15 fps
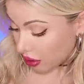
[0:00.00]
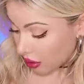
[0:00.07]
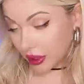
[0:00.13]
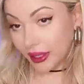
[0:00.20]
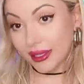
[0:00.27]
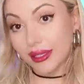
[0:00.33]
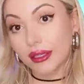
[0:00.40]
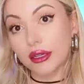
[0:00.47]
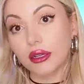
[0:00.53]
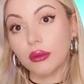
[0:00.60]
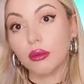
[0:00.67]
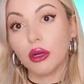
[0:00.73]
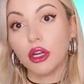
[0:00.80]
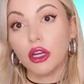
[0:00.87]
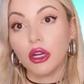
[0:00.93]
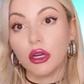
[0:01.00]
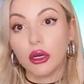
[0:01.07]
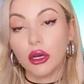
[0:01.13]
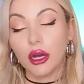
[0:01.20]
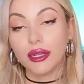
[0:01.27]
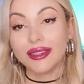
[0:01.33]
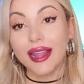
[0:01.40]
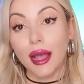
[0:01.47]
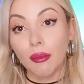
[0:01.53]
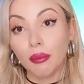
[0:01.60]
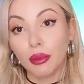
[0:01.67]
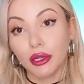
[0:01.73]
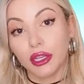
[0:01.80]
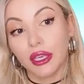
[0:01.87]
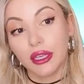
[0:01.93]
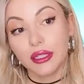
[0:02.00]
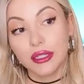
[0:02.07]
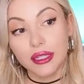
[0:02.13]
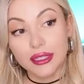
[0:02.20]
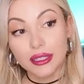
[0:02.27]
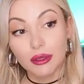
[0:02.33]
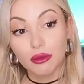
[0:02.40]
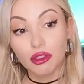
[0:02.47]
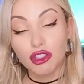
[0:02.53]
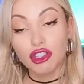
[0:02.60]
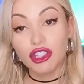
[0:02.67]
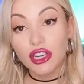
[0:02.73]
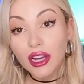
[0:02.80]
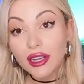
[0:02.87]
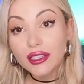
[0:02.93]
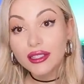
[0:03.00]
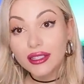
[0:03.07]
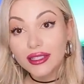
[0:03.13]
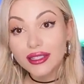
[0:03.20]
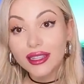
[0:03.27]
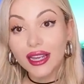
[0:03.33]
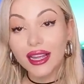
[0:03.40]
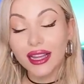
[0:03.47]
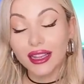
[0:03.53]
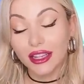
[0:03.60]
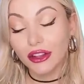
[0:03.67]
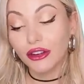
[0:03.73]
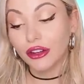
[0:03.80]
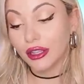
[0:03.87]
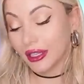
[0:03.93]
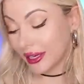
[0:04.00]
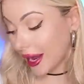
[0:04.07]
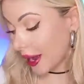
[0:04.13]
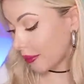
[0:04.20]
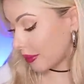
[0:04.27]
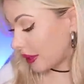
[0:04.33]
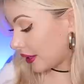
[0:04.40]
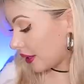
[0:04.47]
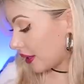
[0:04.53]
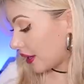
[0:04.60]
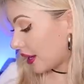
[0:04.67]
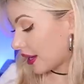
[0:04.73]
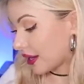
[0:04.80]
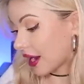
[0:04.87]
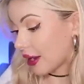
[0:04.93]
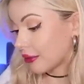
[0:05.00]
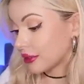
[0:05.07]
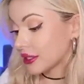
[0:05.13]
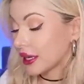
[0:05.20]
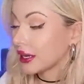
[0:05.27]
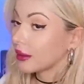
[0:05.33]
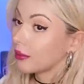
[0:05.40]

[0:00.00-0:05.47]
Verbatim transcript: He has little nap boogies because he was just literally napping. And I was like,